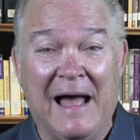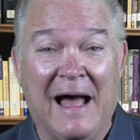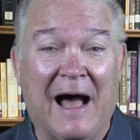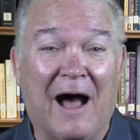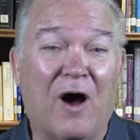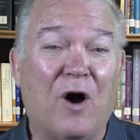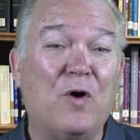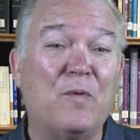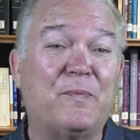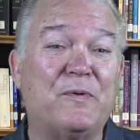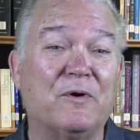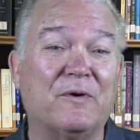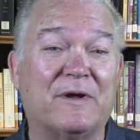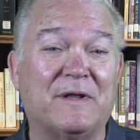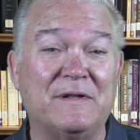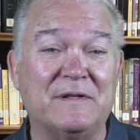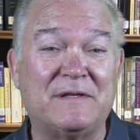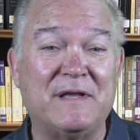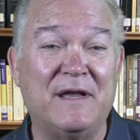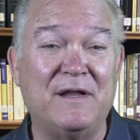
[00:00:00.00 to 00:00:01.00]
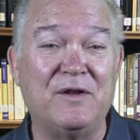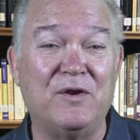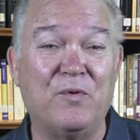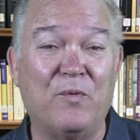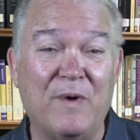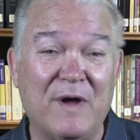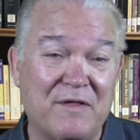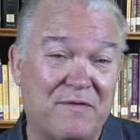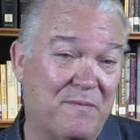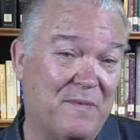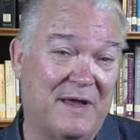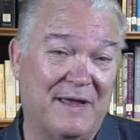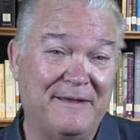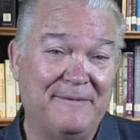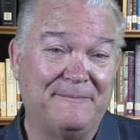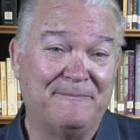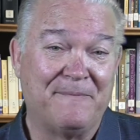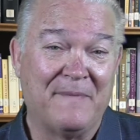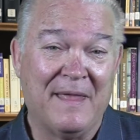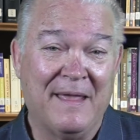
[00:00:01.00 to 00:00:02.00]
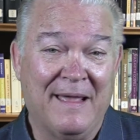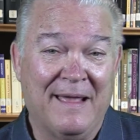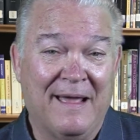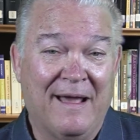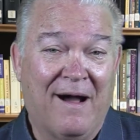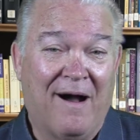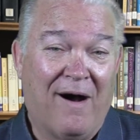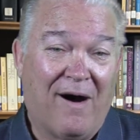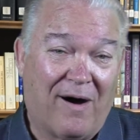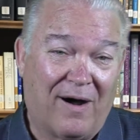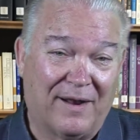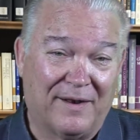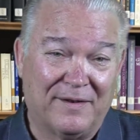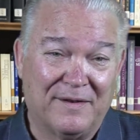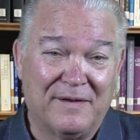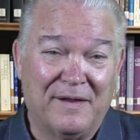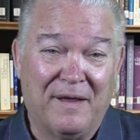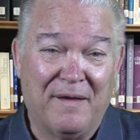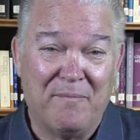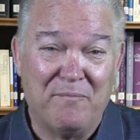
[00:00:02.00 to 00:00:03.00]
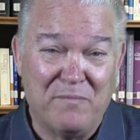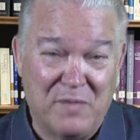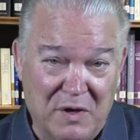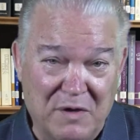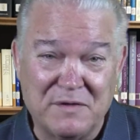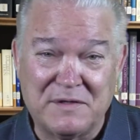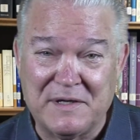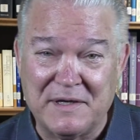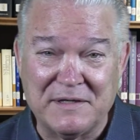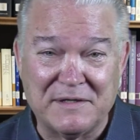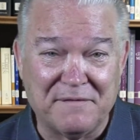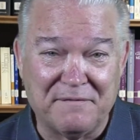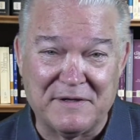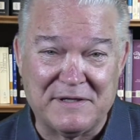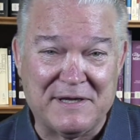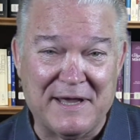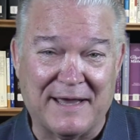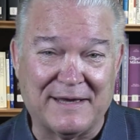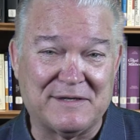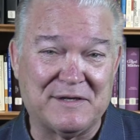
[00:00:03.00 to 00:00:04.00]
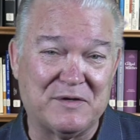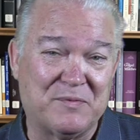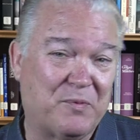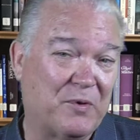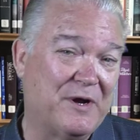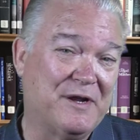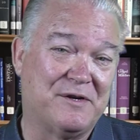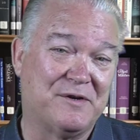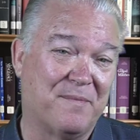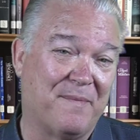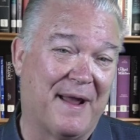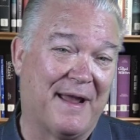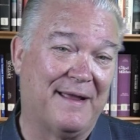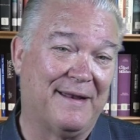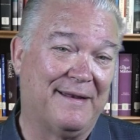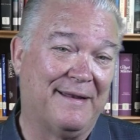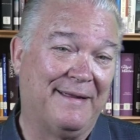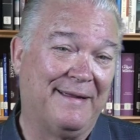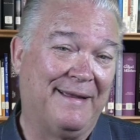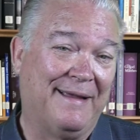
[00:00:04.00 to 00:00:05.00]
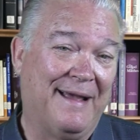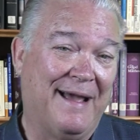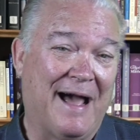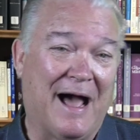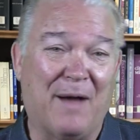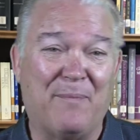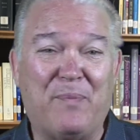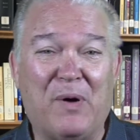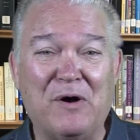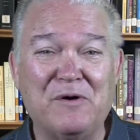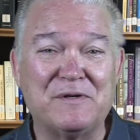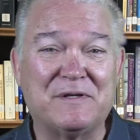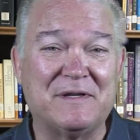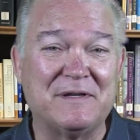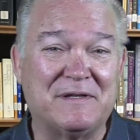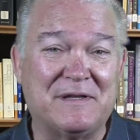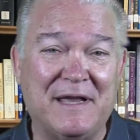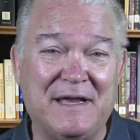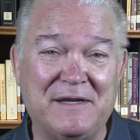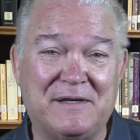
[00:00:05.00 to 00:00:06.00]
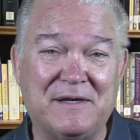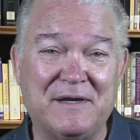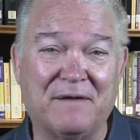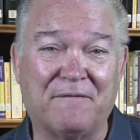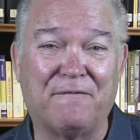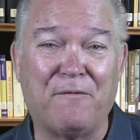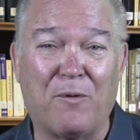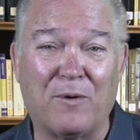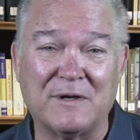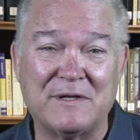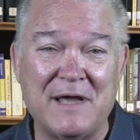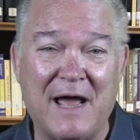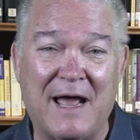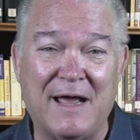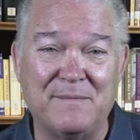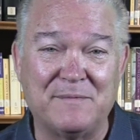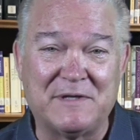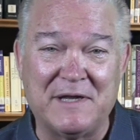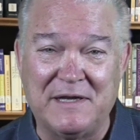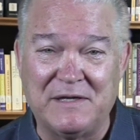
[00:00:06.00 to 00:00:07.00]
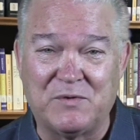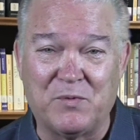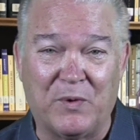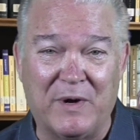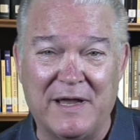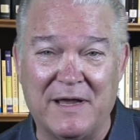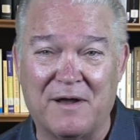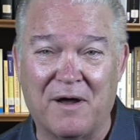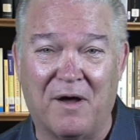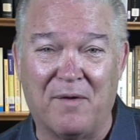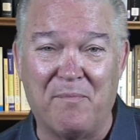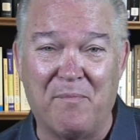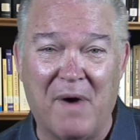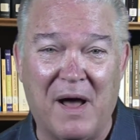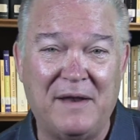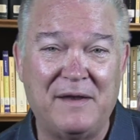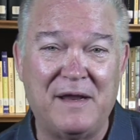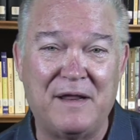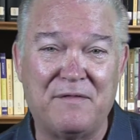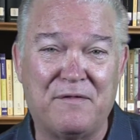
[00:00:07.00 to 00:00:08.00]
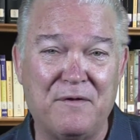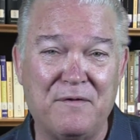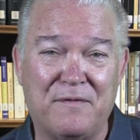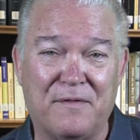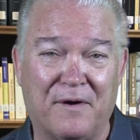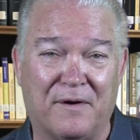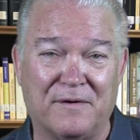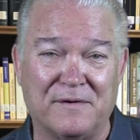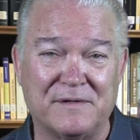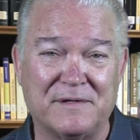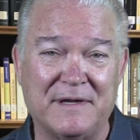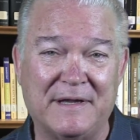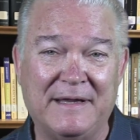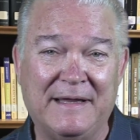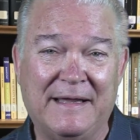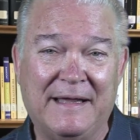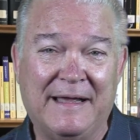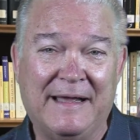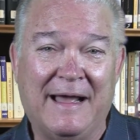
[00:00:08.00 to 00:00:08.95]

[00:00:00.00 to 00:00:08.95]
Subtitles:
I hope you'll continue with me on Musings of a Texas Preacher Man. I post a teaching 4 times each week on Monday through Thursday.